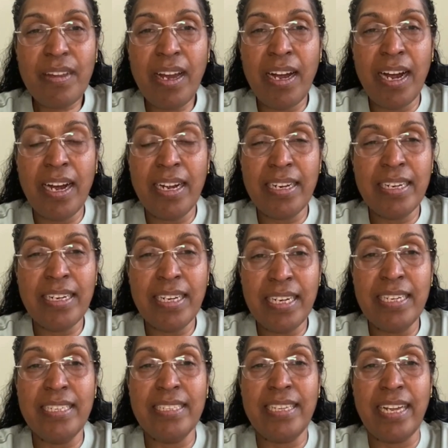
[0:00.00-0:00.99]
I
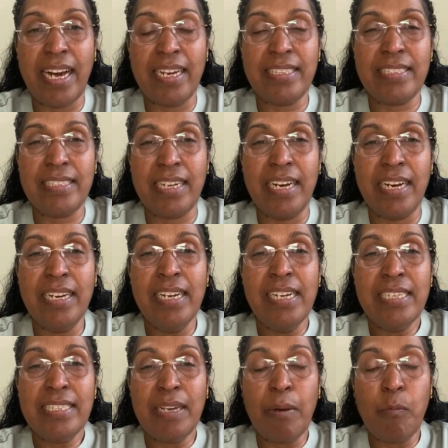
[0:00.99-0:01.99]
heard that
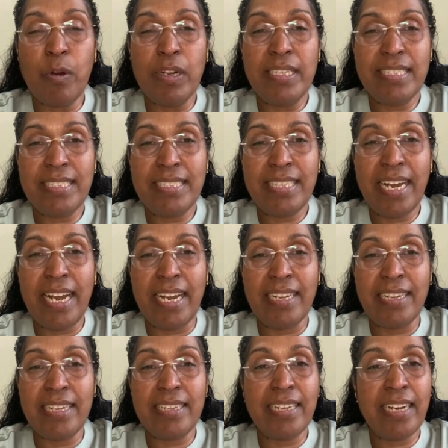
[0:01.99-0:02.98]
someone say
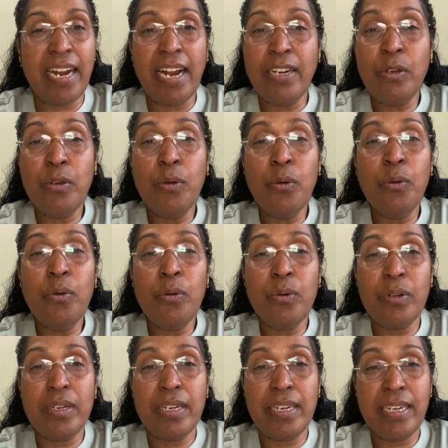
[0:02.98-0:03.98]
that there are
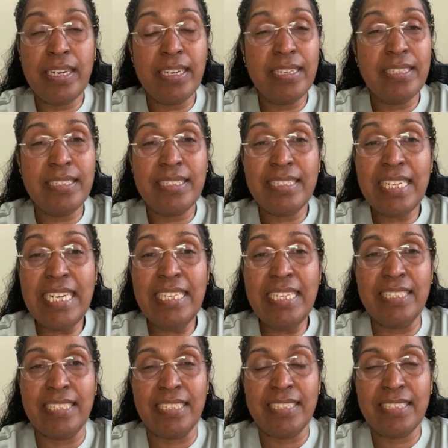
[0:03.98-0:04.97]
no real
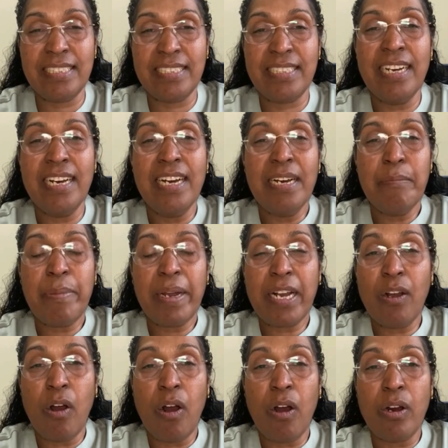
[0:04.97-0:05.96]
seasons,
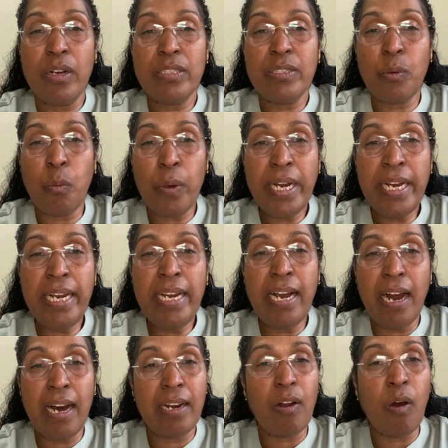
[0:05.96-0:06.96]
because
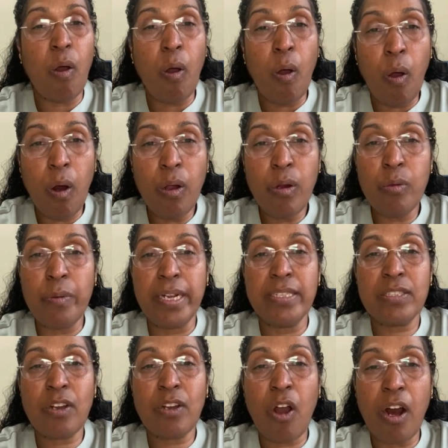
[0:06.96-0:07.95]
we are
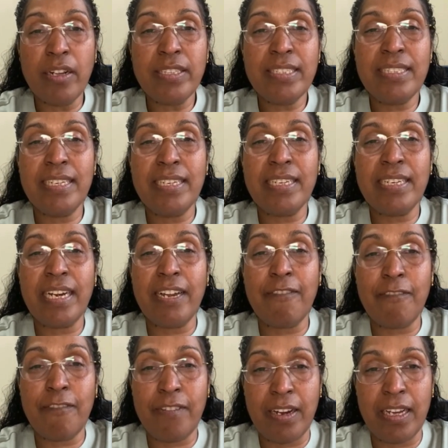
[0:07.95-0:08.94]
always constantly
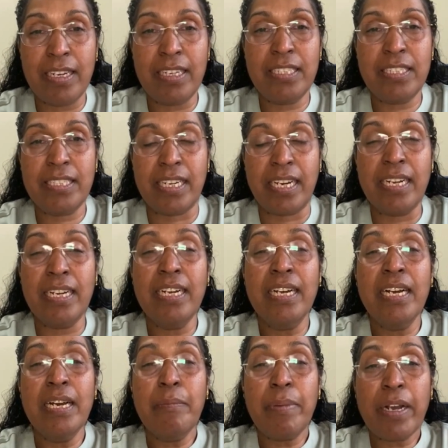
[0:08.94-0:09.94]
flourishing
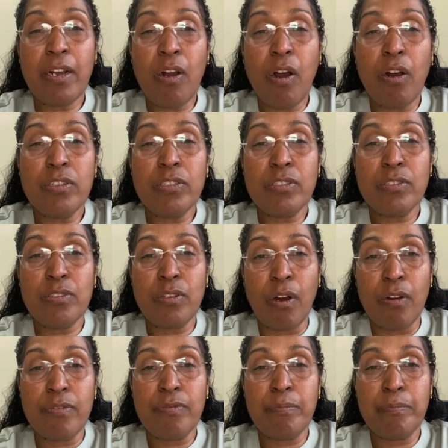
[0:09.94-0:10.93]
because
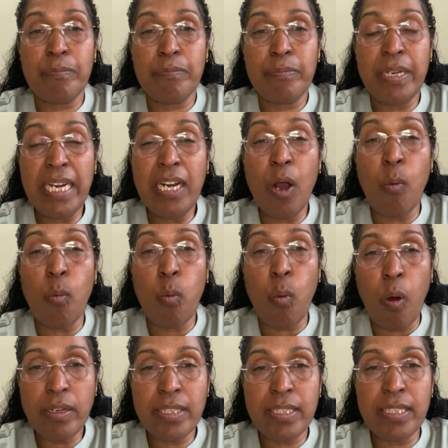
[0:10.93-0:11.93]
of being
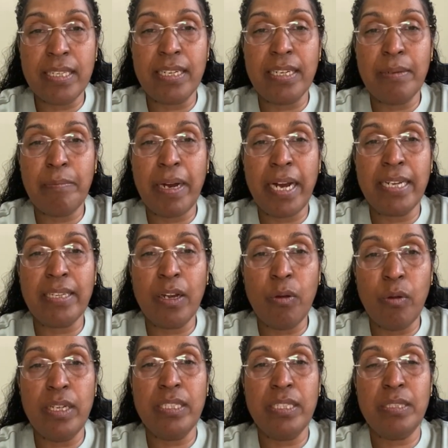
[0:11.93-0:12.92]
watered by the
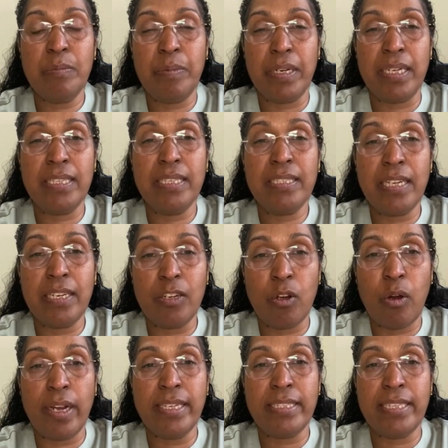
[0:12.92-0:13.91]
Holy Spirit, His
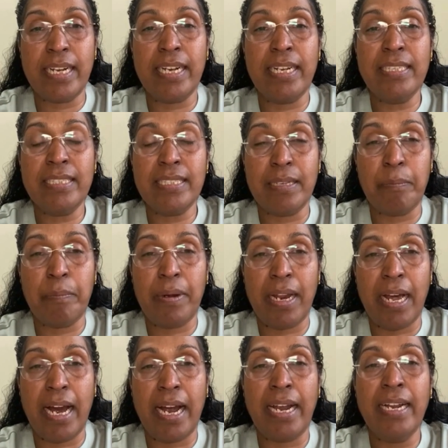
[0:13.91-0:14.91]
anointing, His
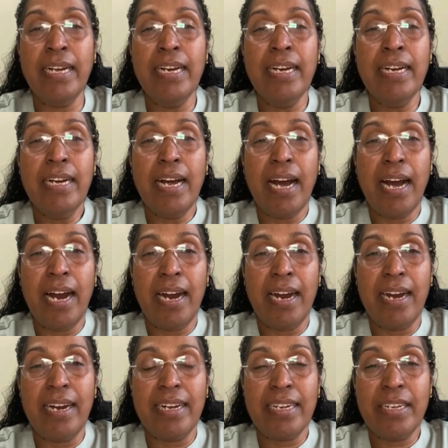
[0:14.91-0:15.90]
supply,
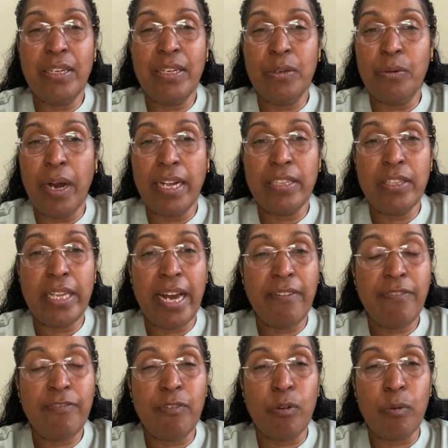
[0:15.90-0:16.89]
and
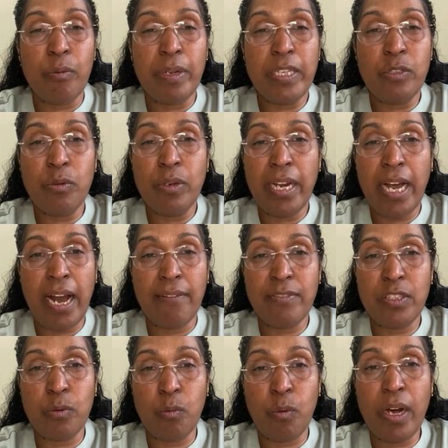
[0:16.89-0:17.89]
therefore we don't
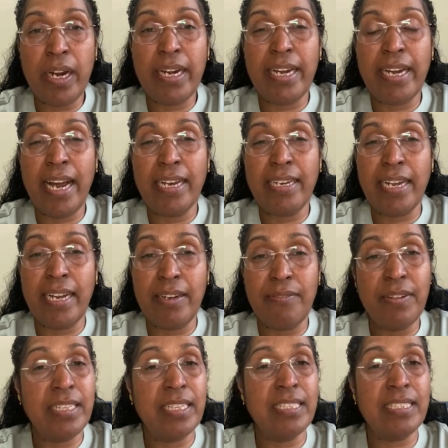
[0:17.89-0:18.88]
have to worry. And
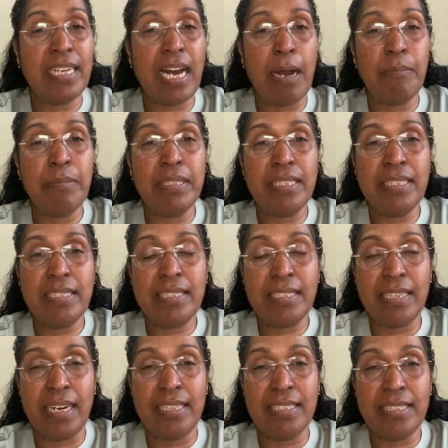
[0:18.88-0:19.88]
even the
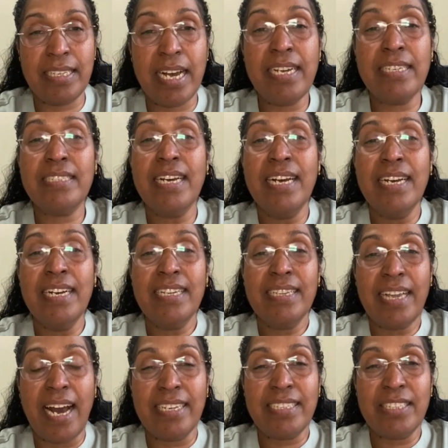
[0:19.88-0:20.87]
psalmist says
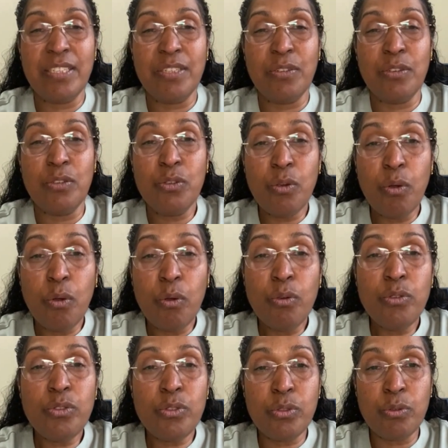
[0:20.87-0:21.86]
that, you know,
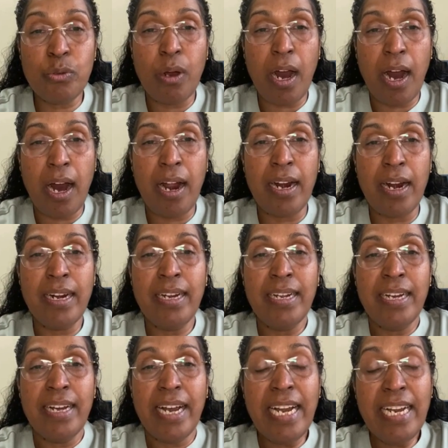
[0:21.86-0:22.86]
those who are
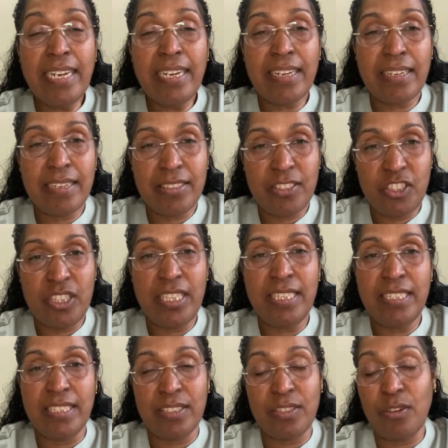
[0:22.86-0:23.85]
in
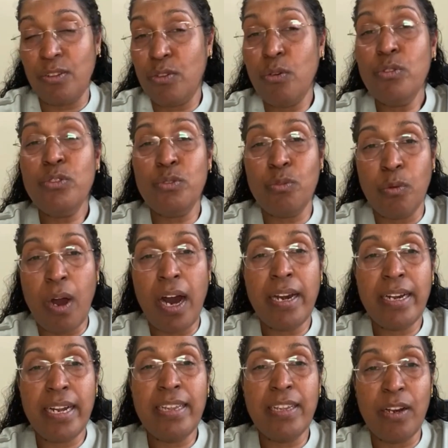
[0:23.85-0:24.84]
Jesus, or those who
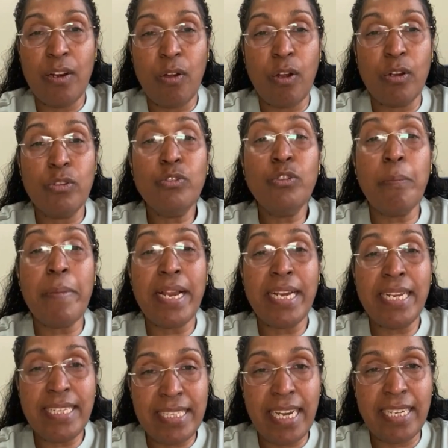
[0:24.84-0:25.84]
are in the Lord, those who
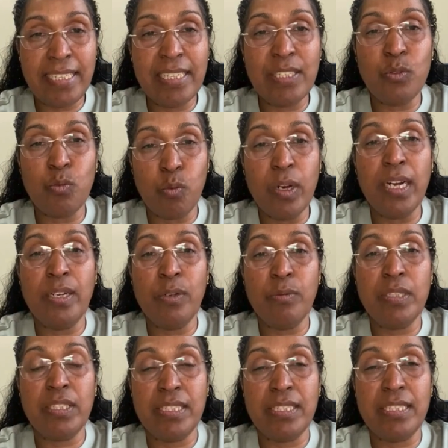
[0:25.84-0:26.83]
meditate His word,
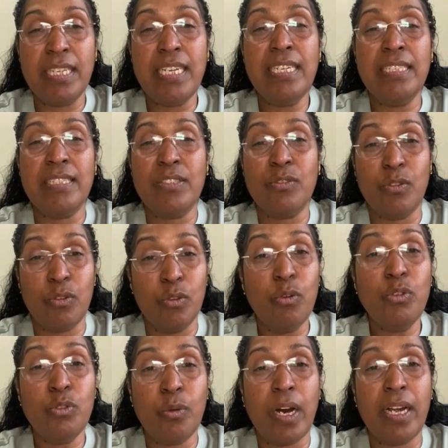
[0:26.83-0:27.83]
which is Jesus, so
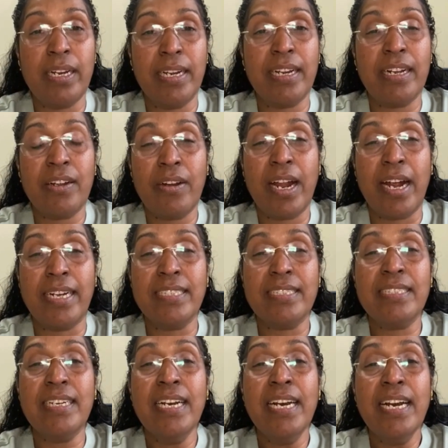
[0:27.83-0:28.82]
those who are in
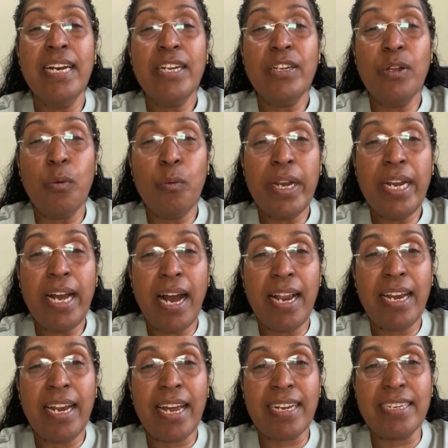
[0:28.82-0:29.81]
Christ, you know, we
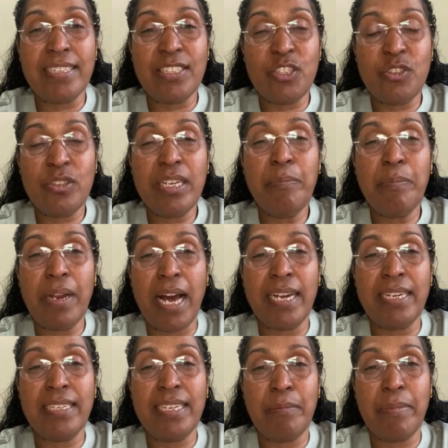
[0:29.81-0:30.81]
are like a tree
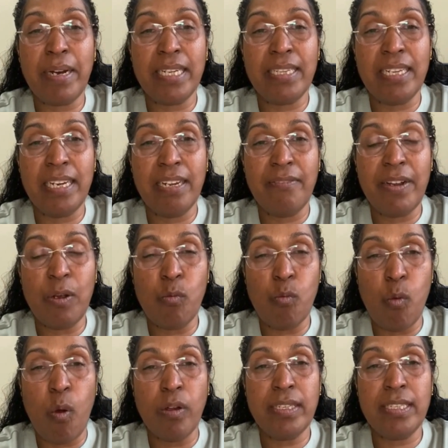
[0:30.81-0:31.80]
planted by the living
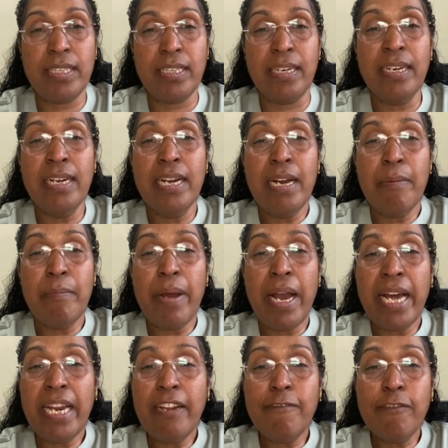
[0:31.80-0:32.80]
water,
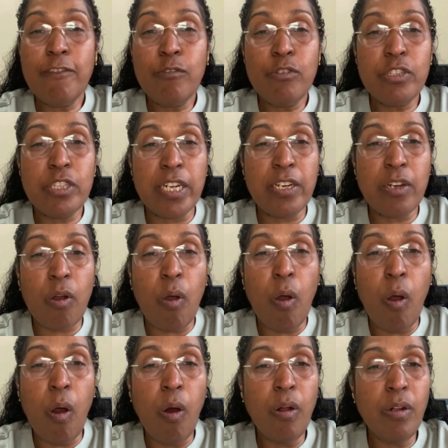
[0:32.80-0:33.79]
bearing fruit in
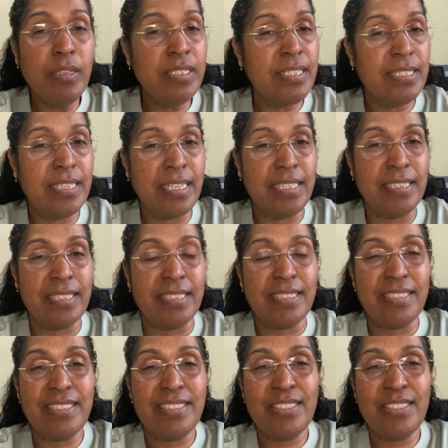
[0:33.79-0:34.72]
all seasons.